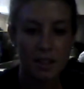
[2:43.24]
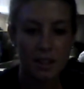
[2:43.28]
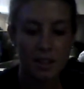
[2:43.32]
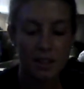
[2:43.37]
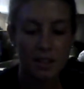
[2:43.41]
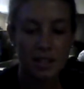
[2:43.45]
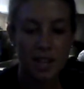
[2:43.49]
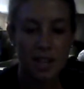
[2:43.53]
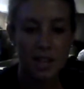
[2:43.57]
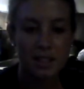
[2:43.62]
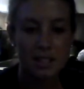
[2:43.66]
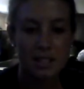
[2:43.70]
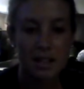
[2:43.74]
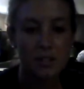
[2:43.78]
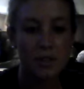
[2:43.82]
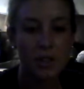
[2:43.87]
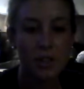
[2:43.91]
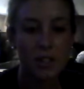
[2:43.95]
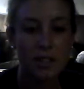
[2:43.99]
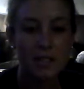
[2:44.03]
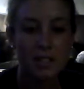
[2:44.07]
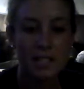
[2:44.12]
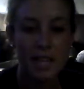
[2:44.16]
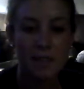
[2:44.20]
There are
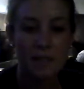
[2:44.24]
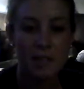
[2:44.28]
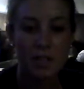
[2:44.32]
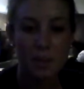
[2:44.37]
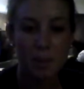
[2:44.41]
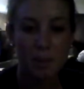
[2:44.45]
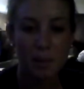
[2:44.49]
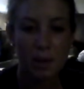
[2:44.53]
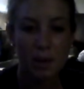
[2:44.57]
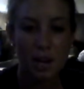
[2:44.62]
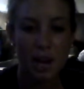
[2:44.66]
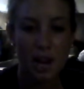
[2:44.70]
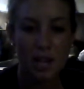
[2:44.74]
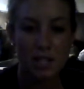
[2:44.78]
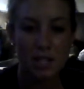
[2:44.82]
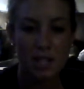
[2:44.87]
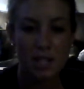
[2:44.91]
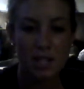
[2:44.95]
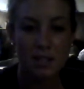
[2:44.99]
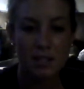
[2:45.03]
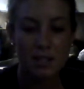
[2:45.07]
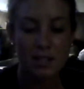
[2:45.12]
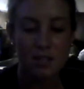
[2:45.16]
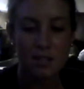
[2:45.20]
several safety
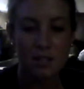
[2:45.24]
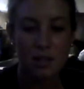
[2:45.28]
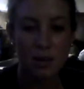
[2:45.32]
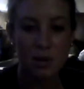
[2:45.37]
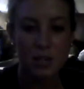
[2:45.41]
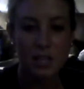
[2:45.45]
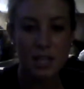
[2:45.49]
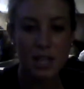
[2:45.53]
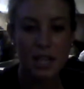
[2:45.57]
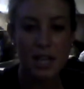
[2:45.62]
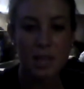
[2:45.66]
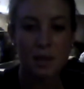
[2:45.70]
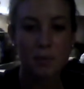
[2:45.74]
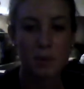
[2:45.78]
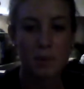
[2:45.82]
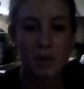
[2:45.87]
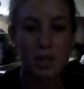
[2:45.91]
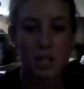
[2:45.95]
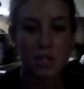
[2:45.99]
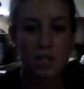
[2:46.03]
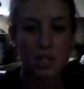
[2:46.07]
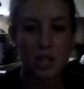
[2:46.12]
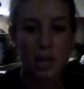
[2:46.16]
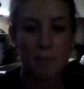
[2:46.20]
precautions associated
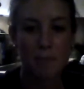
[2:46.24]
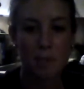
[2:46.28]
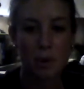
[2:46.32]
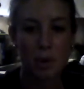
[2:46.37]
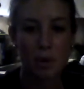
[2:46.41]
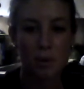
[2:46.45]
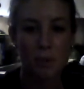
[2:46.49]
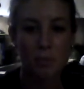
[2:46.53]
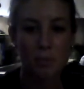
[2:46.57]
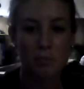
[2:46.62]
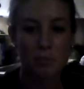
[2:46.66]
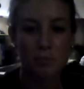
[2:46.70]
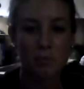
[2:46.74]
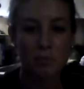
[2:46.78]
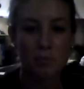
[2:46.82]
with the Shape-O.